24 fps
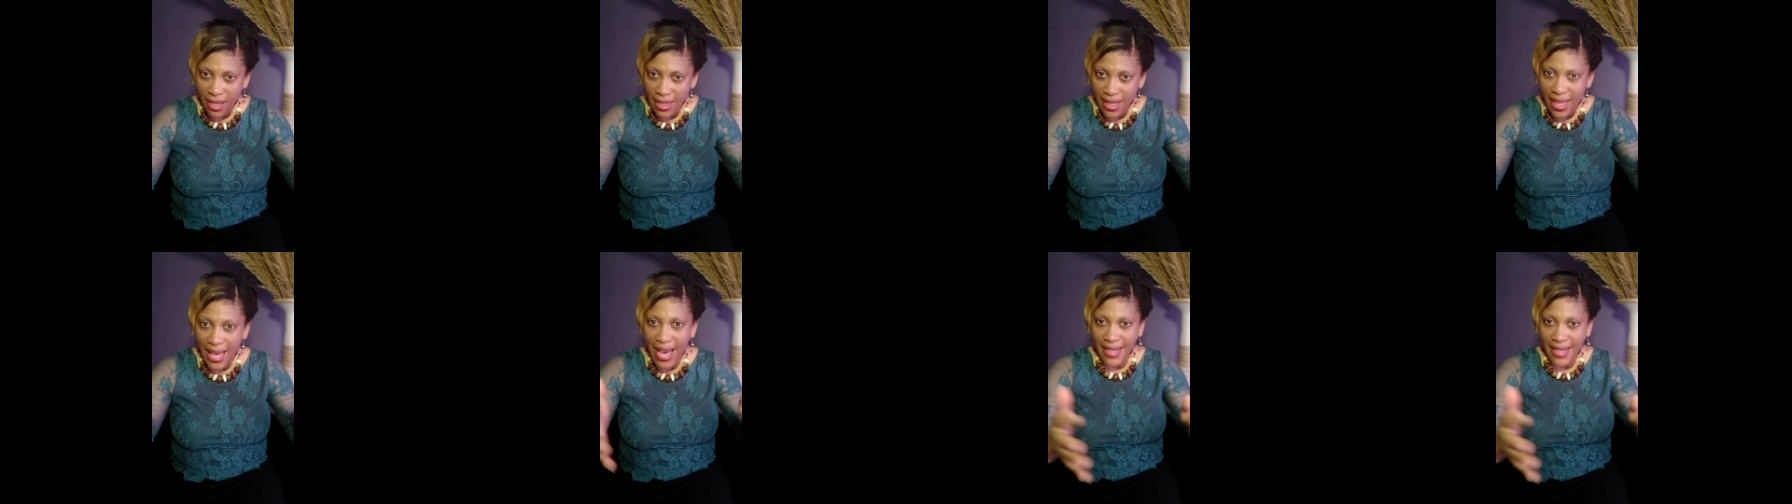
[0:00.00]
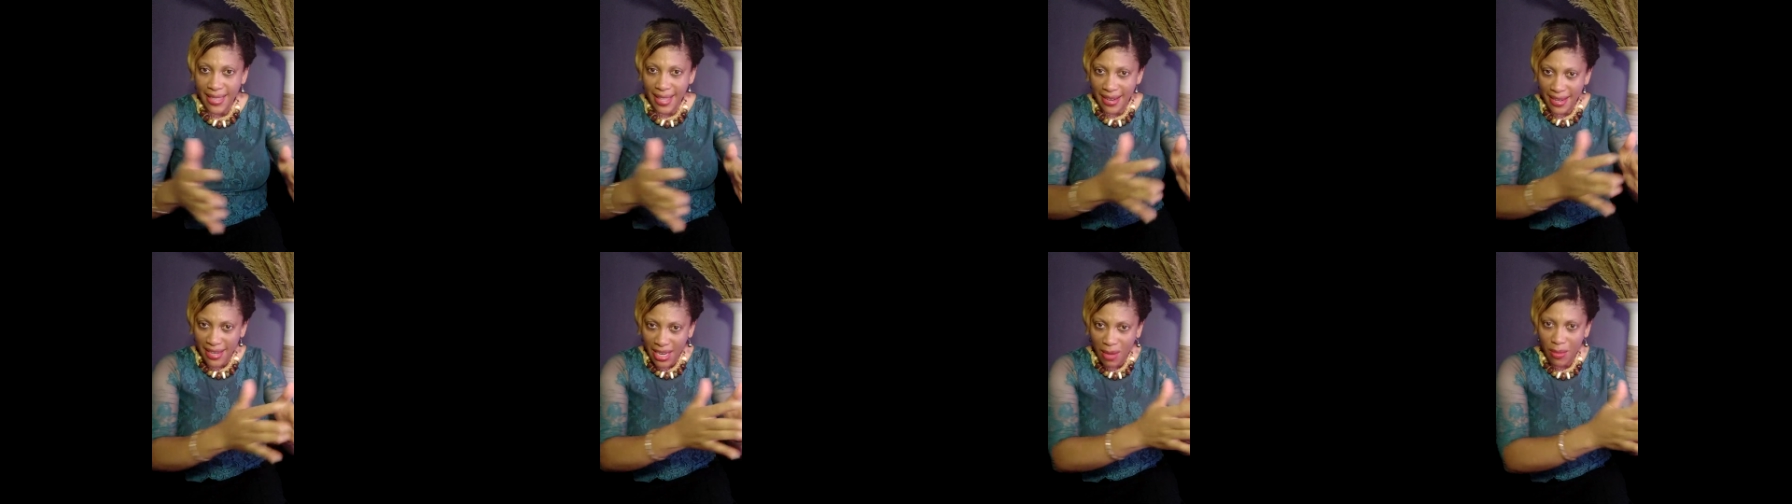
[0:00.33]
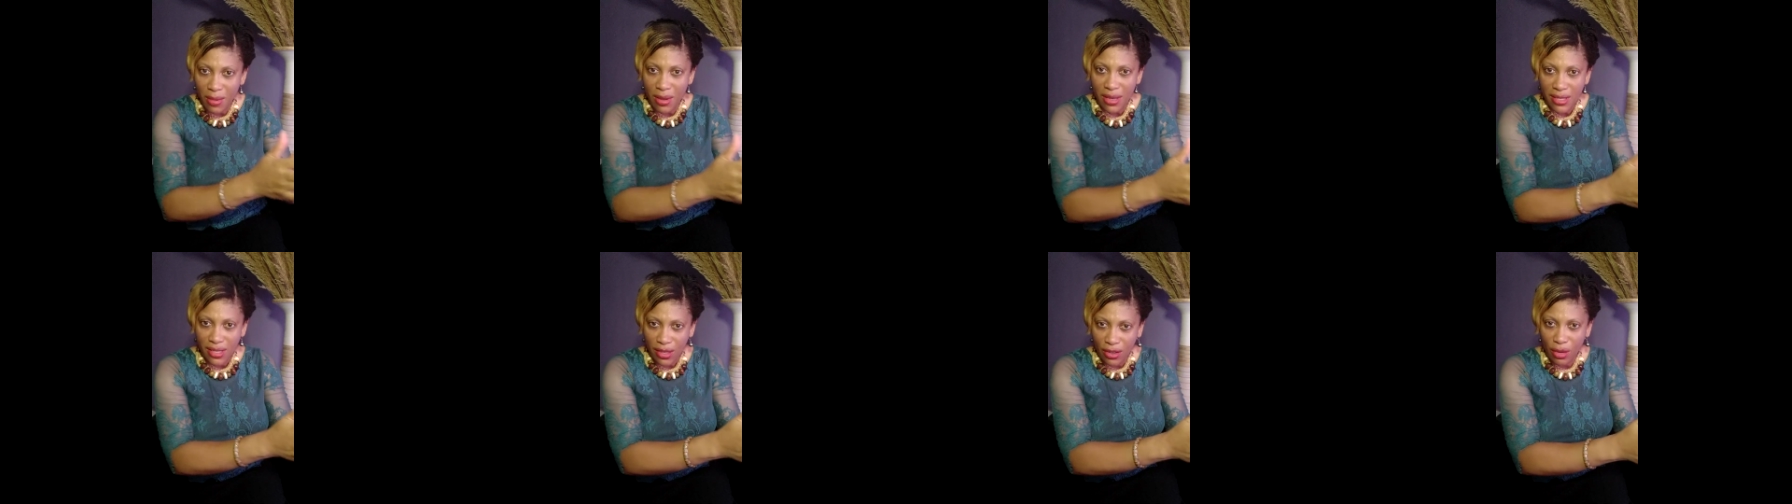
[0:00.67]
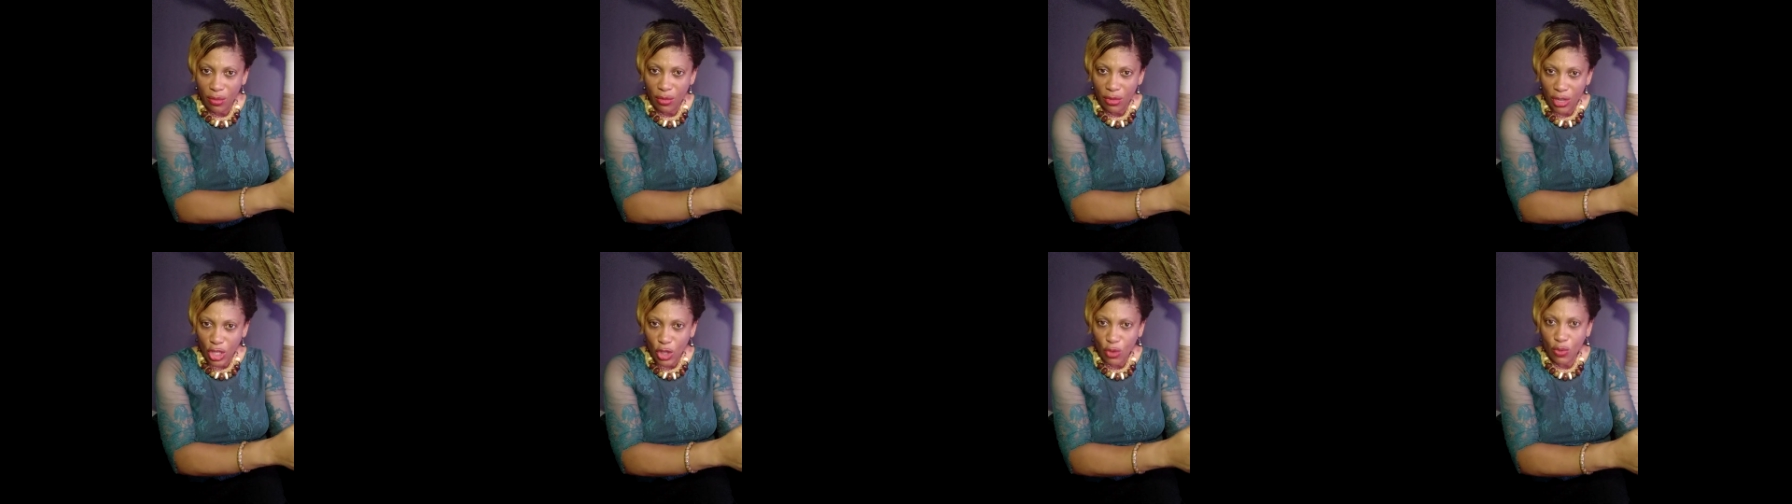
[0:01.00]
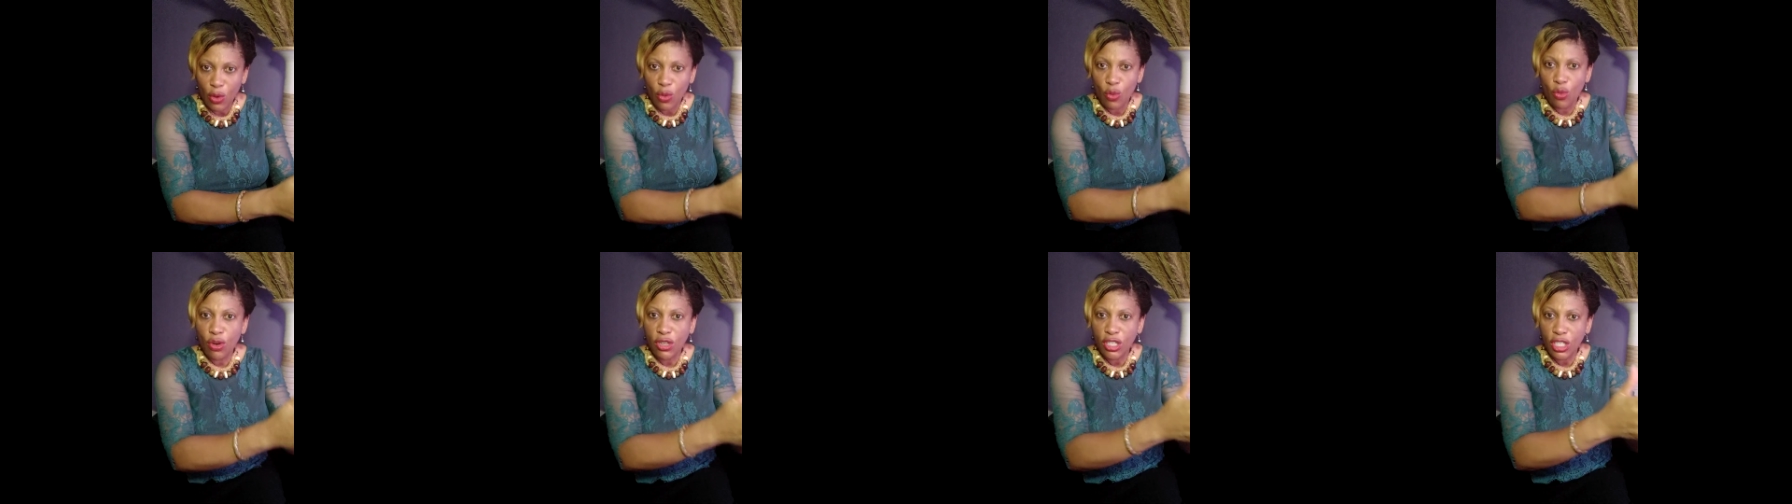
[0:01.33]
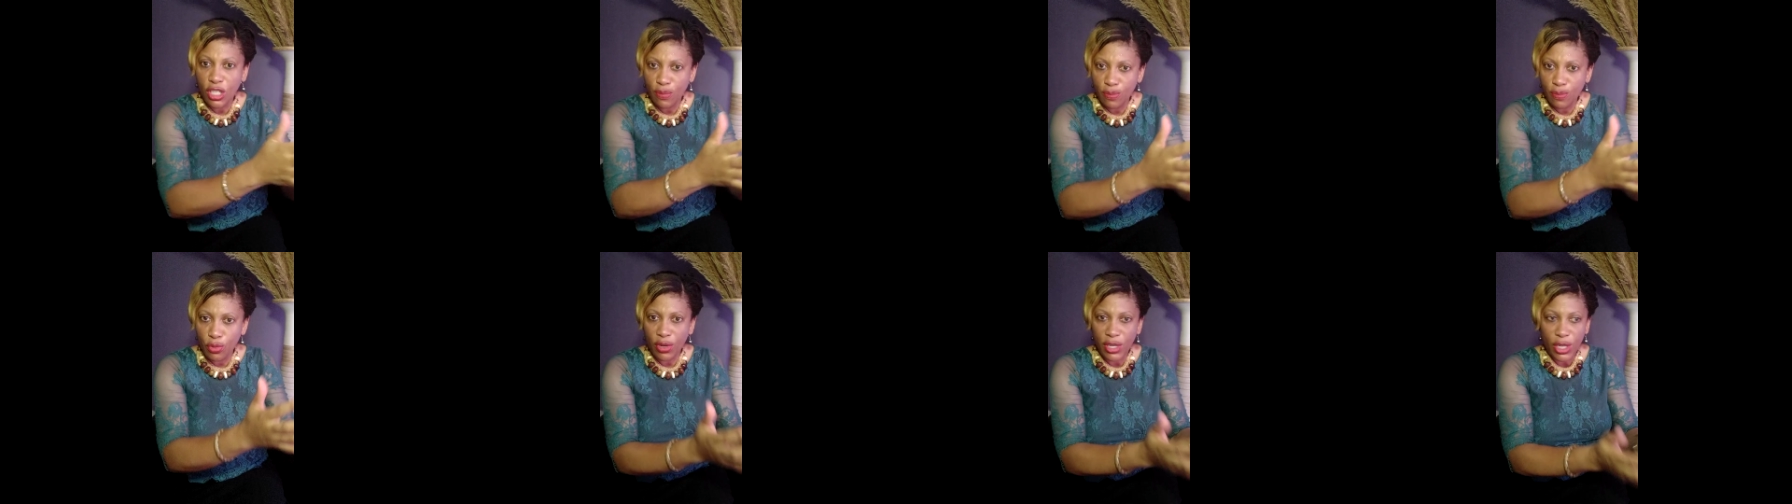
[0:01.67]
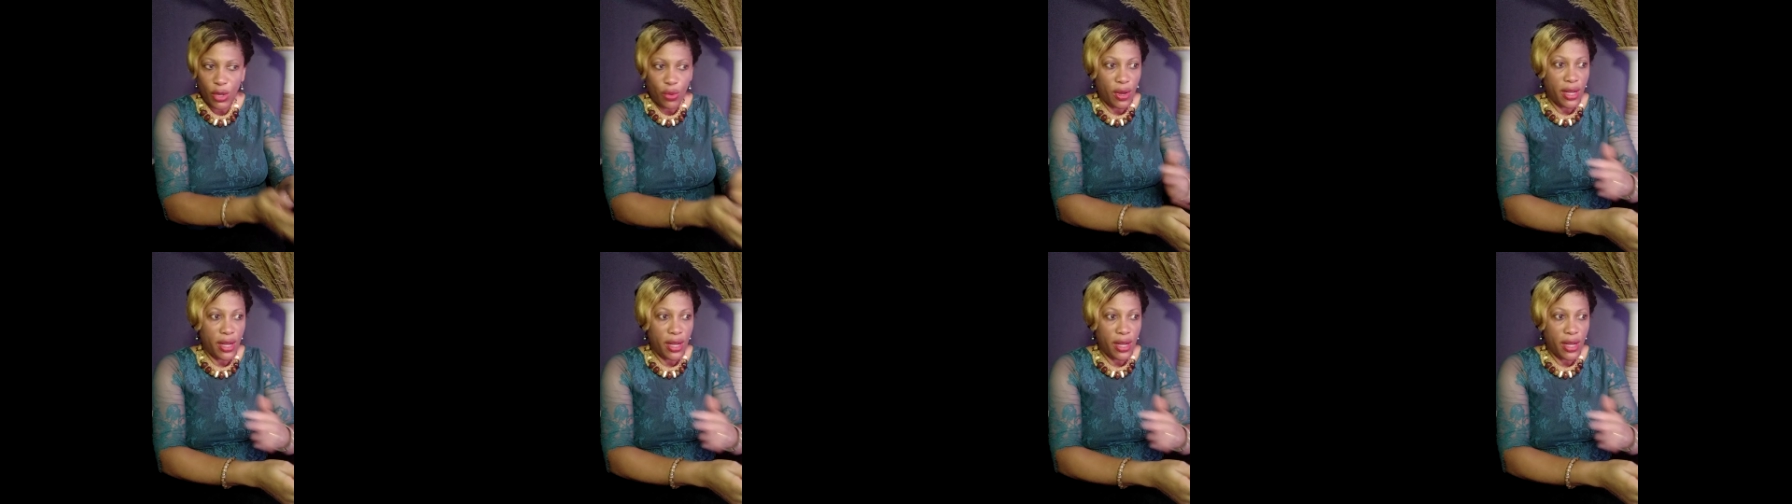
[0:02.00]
They had their naming ceremonies. They were once born.